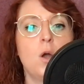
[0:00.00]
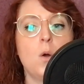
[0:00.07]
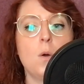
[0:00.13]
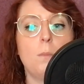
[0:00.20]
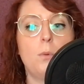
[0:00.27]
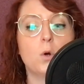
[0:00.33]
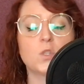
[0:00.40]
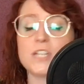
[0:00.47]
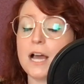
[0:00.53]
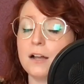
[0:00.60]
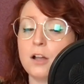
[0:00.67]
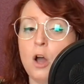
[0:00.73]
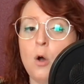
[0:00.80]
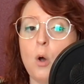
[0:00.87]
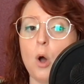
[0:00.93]

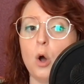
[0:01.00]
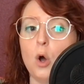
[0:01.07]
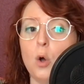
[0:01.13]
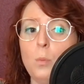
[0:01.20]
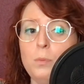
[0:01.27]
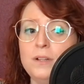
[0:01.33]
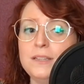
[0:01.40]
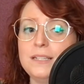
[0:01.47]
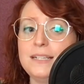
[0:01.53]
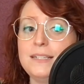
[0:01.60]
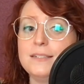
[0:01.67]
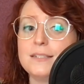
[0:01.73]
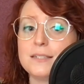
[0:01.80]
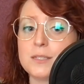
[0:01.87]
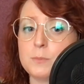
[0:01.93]
Portago openly
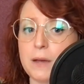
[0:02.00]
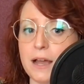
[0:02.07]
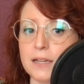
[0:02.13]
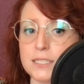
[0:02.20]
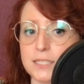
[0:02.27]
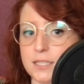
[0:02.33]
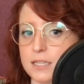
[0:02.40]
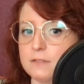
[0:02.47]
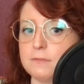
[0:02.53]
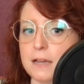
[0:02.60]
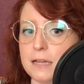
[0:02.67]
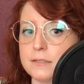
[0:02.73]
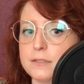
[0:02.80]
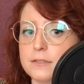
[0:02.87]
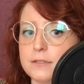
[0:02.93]
despised the
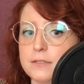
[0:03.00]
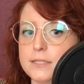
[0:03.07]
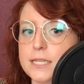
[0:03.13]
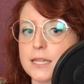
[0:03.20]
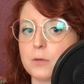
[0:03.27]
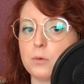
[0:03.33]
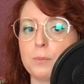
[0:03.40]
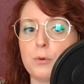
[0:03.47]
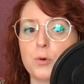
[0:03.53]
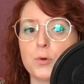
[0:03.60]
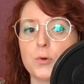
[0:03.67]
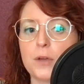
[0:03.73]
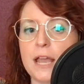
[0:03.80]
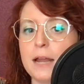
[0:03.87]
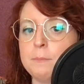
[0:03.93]
event, telling reporter
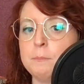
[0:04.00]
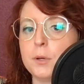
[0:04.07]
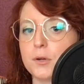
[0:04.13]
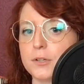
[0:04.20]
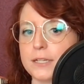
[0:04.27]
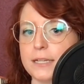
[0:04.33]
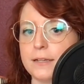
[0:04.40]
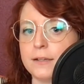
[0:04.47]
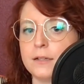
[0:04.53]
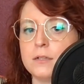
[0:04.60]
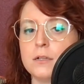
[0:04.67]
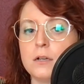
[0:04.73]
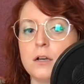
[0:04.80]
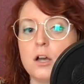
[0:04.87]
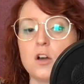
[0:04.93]
Ken Purdy,
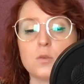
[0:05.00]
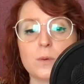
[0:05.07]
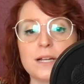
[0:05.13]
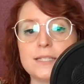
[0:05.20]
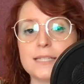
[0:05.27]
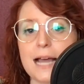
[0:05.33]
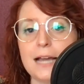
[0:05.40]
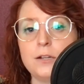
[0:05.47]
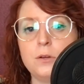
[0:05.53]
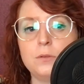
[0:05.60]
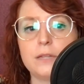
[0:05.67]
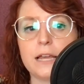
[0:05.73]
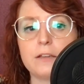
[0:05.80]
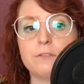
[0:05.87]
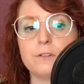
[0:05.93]
"A race I don't
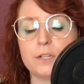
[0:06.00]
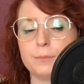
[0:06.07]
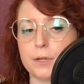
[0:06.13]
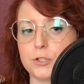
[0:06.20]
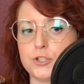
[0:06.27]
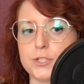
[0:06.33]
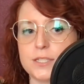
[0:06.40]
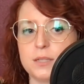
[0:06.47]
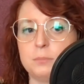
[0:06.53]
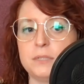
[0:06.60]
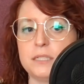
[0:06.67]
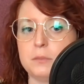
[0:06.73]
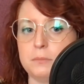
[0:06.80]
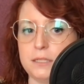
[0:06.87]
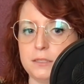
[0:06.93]
like very much is the Mille
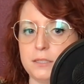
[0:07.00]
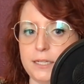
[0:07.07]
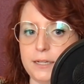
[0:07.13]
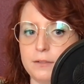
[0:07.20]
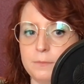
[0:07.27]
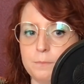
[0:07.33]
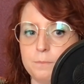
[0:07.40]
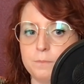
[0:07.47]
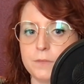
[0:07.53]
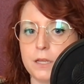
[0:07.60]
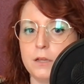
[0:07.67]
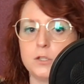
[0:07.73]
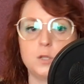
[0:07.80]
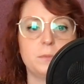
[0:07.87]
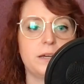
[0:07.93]
Miglia.
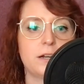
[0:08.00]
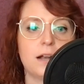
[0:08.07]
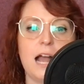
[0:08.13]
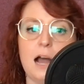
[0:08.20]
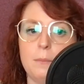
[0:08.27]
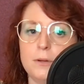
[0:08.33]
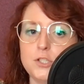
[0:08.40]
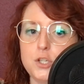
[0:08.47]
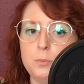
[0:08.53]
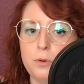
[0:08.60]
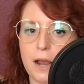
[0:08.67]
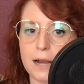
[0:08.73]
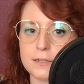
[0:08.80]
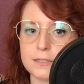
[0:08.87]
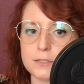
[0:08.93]
No matter how much you
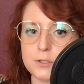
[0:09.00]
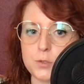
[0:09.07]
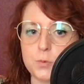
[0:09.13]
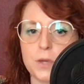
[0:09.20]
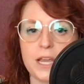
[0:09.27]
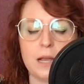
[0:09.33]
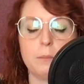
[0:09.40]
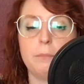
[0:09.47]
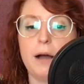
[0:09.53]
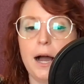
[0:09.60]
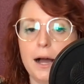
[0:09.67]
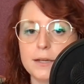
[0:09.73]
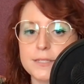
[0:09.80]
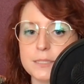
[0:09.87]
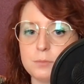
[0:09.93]
practice, you can't
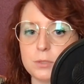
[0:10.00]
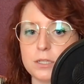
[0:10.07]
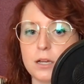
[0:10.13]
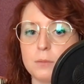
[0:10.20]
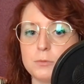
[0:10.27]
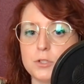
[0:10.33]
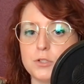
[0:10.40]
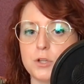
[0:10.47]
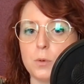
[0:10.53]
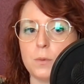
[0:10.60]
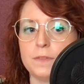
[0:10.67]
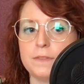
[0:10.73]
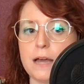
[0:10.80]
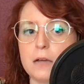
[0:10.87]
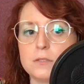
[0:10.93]
possibly come to know
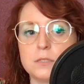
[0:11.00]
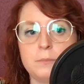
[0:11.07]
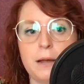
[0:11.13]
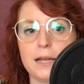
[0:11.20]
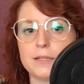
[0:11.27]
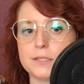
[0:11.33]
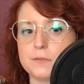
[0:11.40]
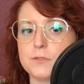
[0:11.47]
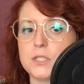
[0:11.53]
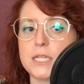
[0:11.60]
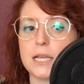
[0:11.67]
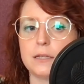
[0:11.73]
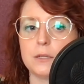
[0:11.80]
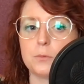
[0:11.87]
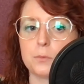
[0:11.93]
1,000 miles of
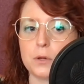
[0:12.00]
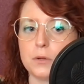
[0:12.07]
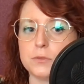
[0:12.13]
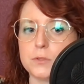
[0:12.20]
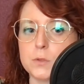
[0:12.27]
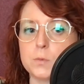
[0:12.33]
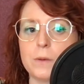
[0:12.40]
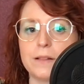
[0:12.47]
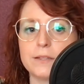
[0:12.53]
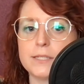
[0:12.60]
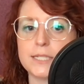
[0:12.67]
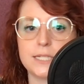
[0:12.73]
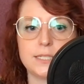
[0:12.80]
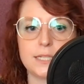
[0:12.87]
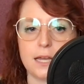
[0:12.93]
Italian roads as well as
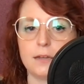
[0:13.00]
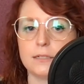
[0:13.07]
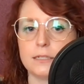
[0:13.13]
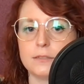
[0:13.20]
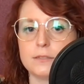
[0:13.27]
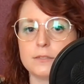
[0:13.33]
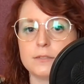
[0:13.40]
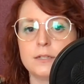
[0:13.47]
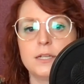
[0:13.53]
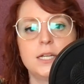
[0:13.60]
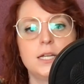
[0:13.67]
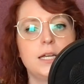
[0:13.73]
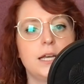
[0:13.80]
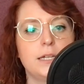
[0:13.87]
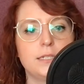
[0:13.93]
the Italians.
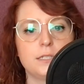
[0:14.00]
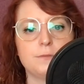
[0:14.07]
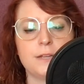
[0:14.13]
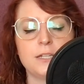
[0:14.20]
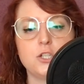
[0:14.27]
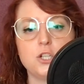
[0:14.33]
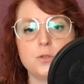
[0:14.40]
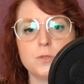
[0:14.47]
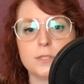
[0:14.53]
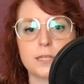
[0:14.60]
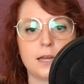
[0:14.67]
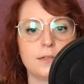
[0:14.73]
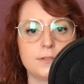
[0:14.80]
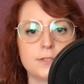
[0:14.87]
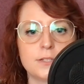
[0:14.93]
And as Fangio
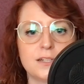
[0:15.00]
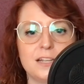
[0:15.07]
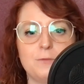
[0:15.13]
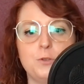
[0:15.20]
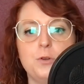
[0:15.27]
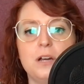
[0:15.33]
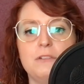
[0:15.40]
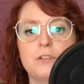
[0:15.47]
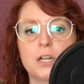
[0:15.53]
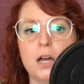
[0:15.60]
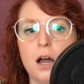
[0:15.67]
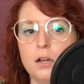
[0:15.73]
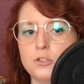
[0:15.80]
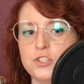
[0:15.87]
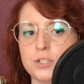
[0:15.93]
says, if you have a
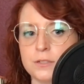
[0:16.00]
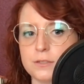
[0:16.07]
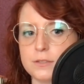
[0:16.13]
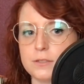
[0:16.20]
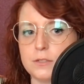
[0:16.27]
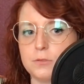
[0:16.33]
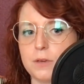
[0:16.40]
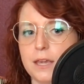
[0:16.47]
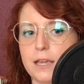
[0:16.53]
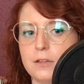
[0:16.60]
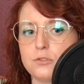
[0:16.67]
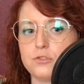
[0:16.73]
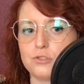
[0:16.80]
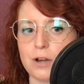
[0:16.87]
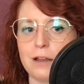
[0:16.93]
conscience, you
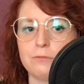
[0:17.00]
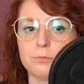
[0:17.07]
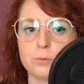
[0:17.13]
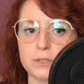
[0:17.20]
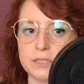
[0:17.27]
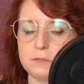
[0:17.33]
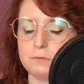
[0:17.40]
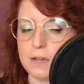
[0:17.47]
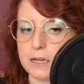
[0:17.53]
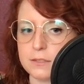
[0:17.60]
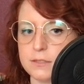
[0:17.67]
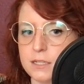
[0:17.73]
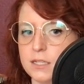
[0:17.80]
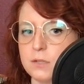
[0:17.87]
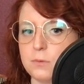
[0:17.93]
can't drive really
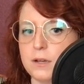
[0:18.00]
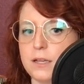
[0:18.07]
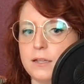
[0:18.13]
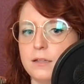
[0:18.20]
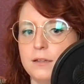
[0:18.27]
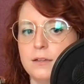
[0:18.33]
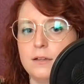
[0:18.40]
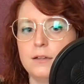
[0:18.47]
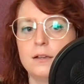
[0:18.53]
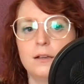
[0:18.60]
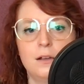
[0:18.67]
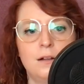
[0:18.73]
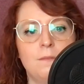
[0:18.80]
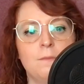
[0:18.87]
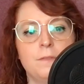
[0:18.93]
fast anyway.
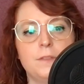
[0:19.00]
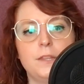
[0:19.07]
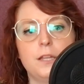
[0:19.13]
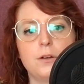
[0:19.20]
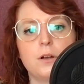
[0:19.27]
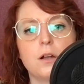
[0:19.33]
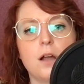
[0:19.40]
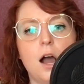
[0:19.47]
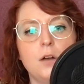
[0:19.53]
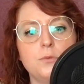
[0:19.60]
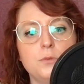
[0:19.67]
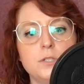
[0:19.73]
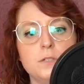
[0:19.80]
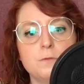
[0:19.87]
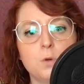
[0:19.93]
There are
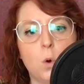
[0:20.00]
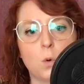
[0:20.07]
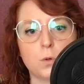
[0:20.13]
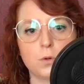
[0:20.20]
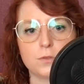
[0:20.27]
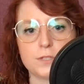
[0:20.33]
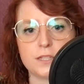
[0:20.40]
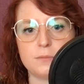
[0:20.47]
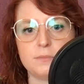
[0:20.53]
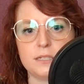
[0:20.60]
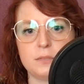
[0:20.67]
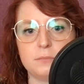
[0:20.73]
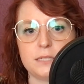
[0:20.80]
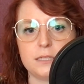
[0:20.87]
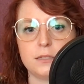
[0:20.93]
hundreds of corners in the Mille
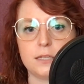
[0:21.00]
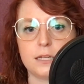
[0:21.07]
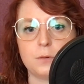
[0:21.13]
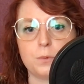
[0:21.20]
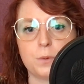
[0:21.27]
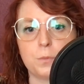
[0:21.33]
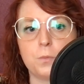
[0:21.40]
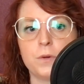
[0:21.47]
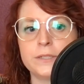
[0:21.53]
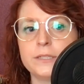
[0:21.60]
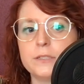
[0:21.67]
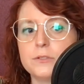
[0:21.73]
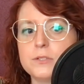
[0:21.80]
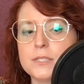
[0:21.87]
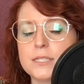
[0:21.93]
Miglia where one
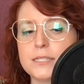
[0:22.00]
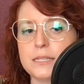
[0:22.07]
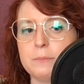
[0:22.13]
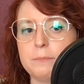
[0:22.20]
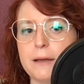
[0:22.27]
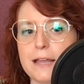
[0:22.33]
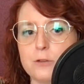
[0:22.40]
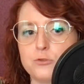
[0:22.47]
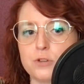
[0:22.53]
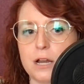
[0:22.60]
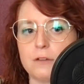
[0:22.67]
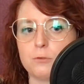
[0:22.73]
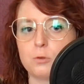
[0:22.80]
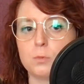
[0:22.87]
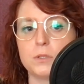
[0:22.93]
little slip by a
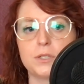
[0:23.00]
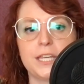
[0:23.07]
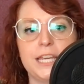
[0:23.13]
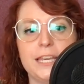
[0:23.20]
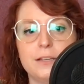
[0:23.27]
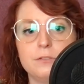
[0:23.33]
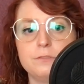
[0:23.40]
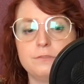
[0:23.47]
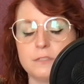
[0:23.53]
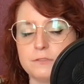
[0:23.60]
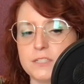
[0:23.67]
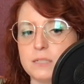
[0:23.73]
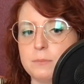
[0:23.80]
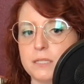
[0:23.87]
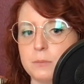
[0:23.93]
driver will kill
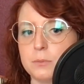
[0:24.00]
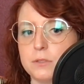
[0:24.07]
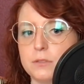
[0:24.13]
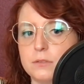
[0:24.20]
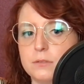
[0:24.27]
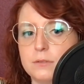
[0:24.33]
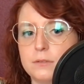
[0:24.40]
50 people.